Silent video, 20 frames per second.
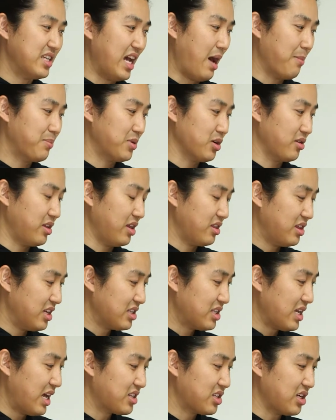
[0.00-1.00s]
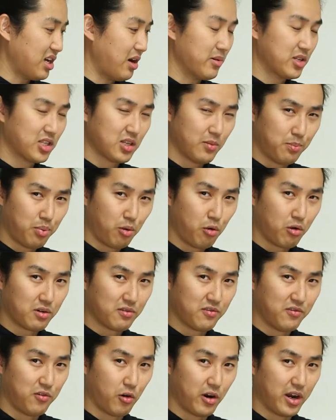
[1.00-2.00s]
adapter, that this has a
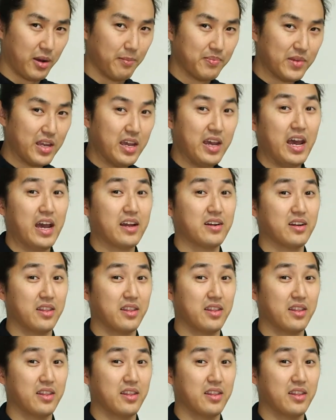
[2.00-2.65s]
support for it.